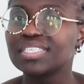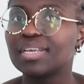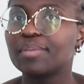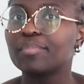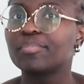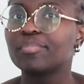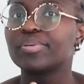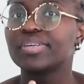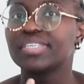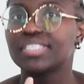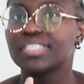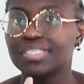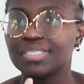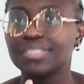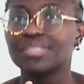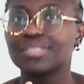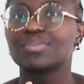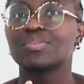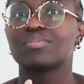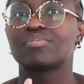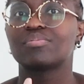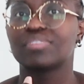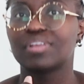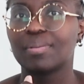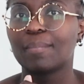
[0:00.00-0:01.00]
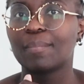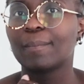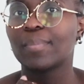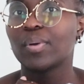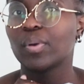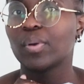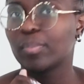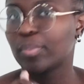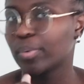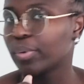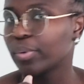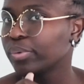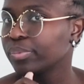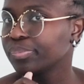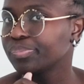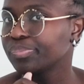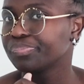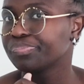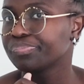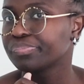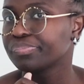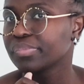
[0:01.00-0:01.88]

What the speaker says: temperatures of Limpopo,